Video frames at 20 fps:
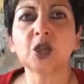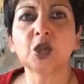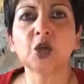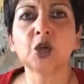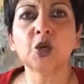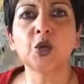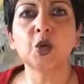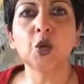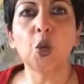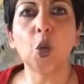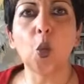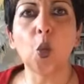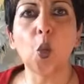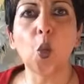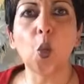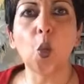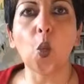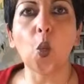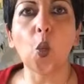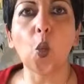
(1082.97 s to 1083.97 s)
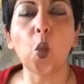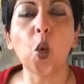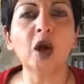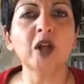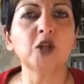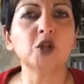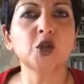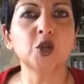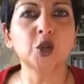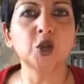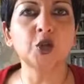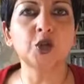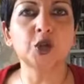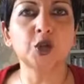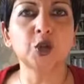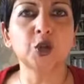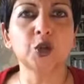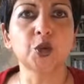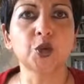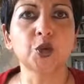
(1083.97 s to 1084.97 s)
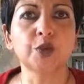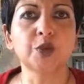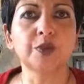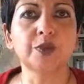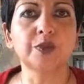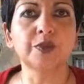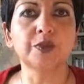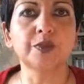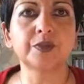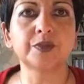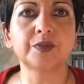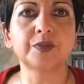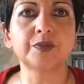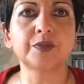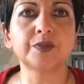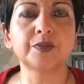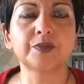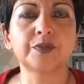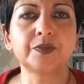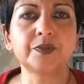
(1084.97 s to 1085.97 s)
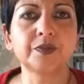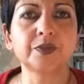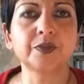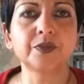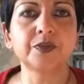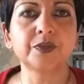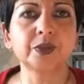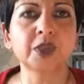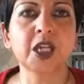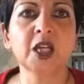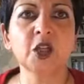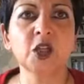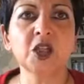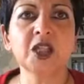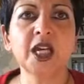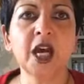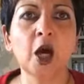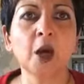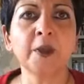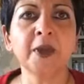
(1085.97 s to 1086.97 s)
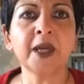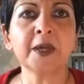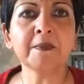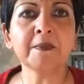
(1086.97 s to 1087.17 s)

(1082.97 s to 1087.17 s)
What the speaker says: you, what do you do? Can you tell me?